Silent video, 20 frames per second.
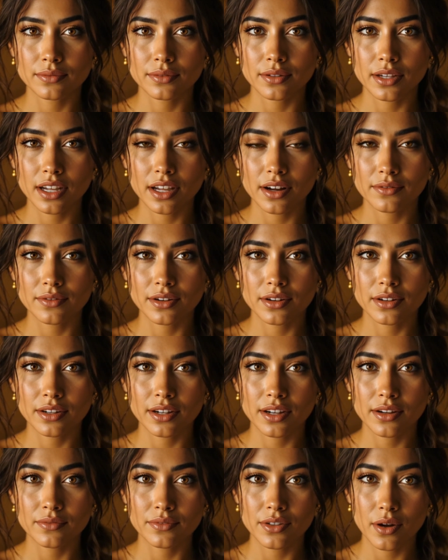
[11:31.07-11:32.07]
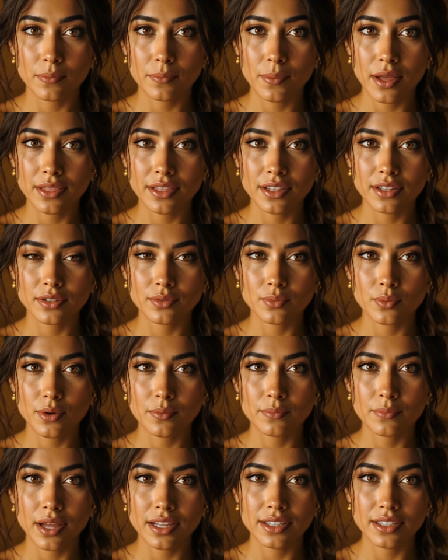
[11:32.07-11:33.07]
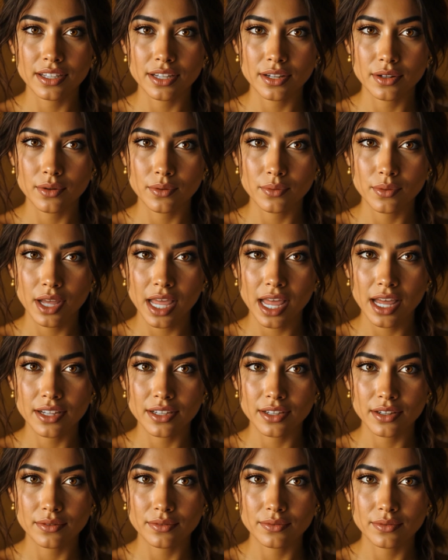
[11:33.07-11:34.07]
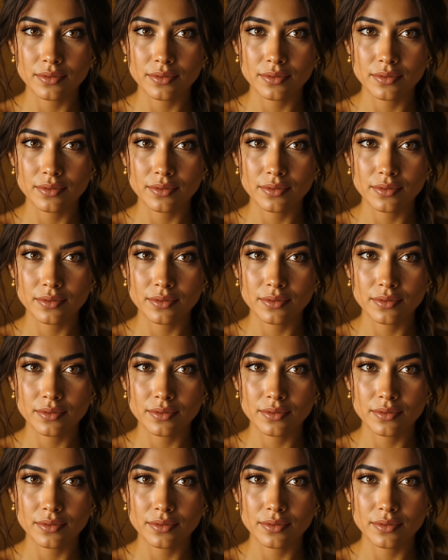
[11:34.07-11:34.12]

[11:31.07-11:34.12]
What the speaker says: Even if their methods were messy or reactive.